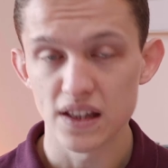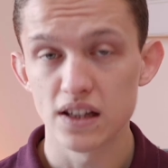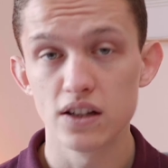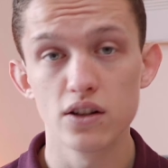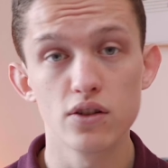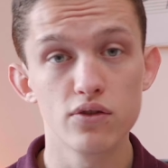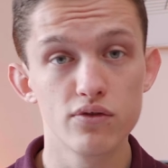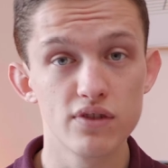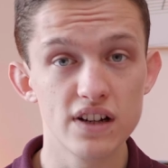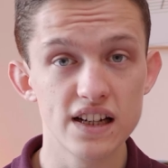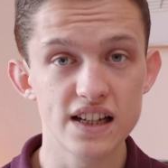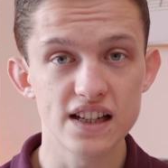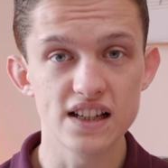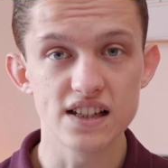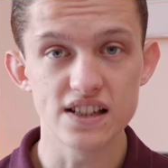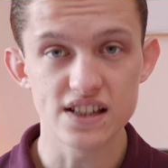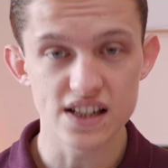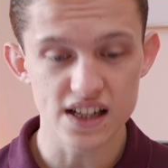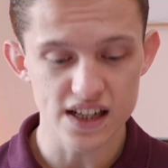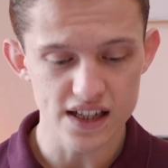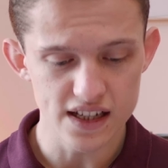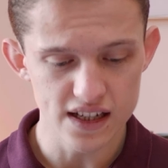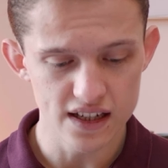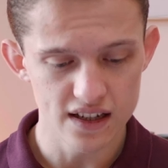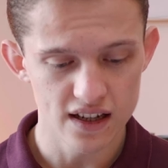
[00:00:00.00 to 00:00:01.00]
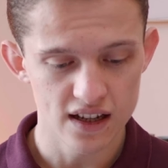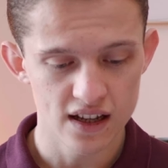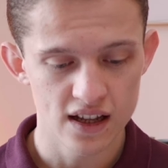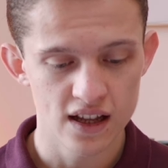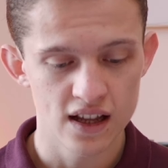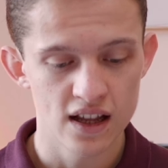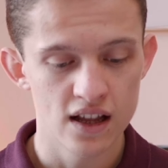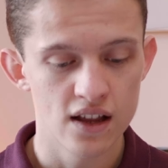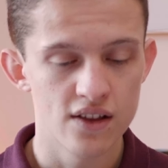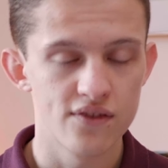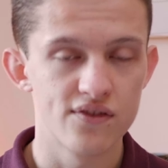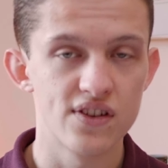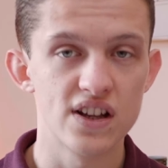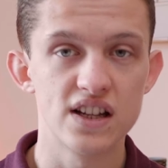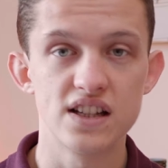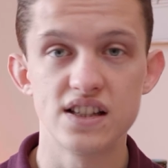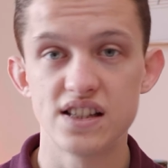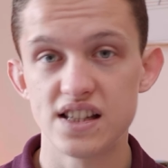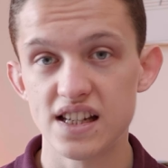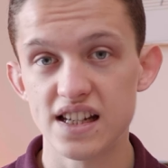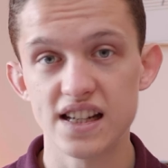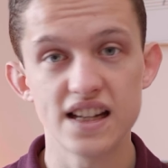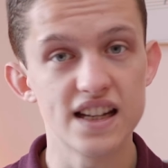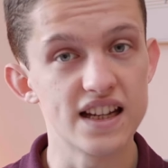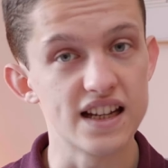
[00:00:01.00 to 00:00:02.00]
You're reading D, then
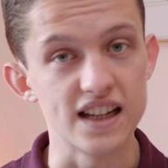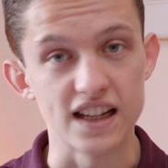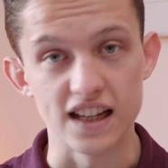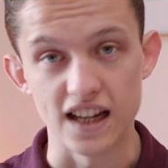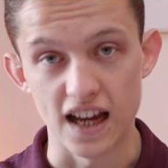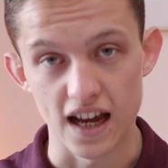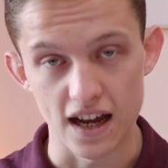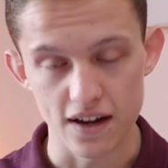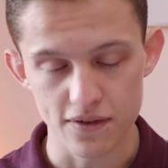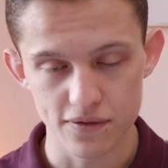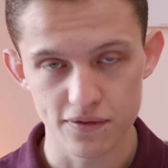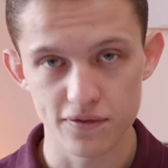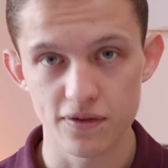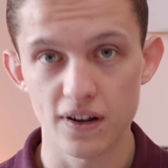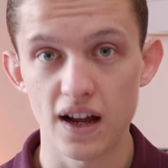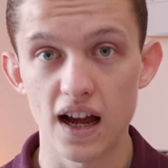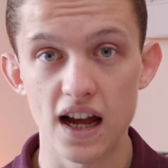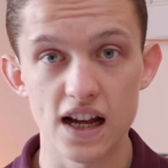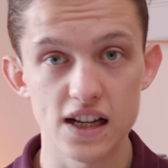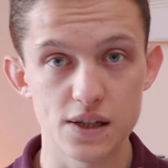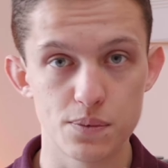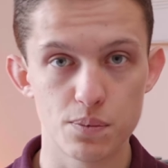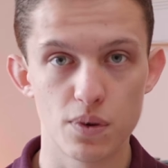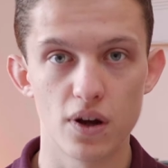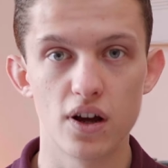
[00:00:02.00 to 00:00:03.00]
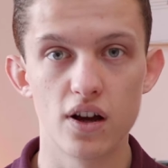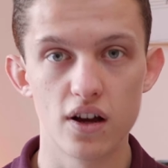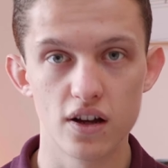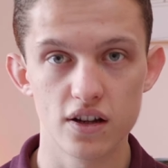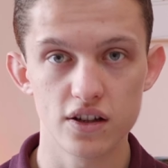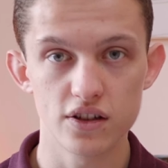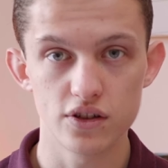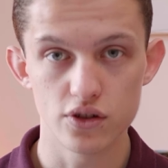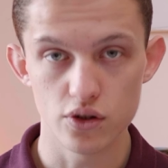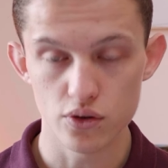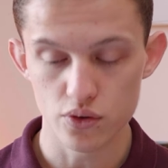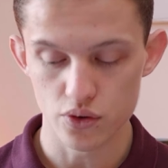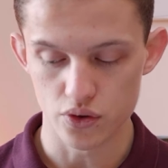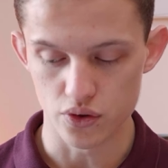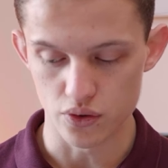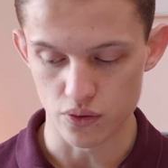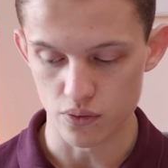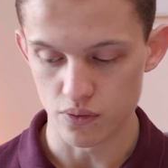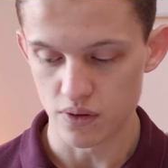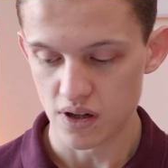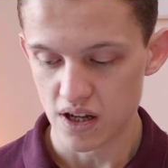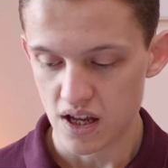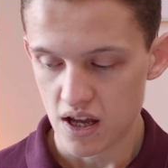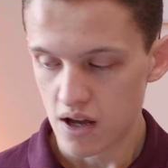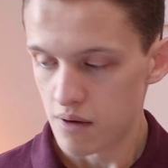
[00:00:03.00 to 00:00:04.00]
D, E, F, as per
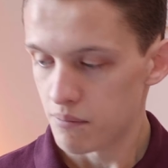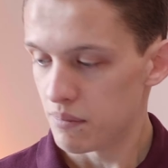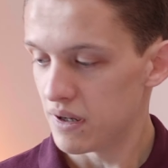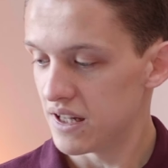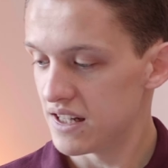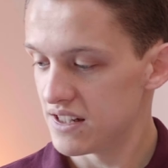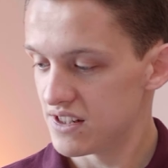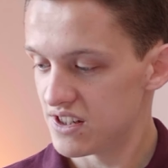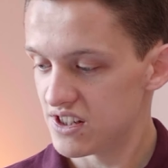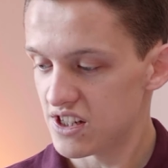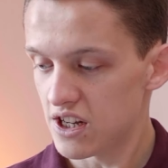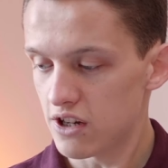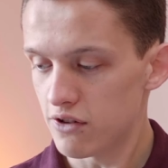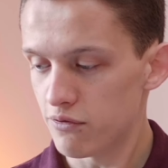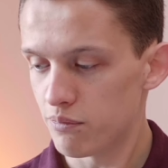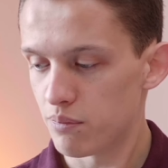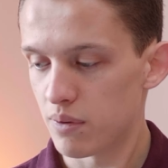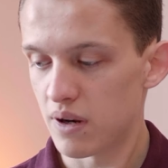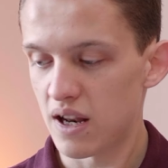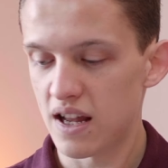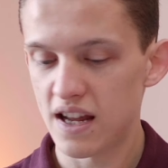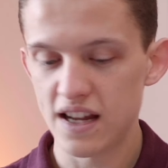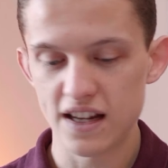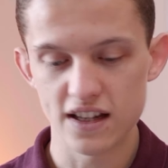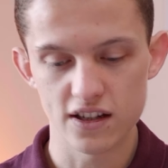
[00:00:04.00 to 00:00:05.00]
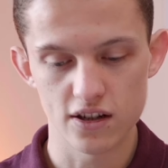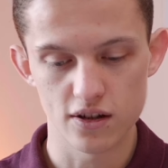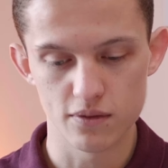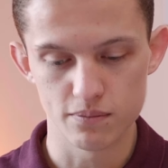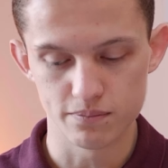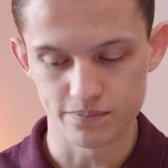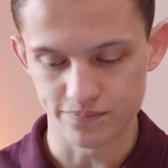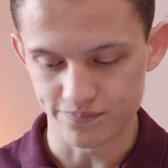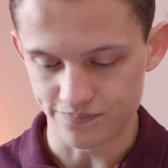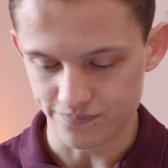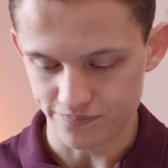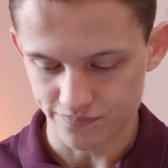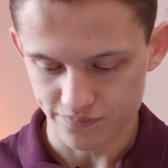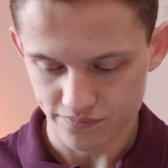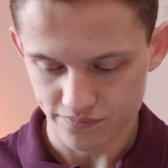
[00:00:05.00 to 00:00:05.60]
usual. But instead of playing them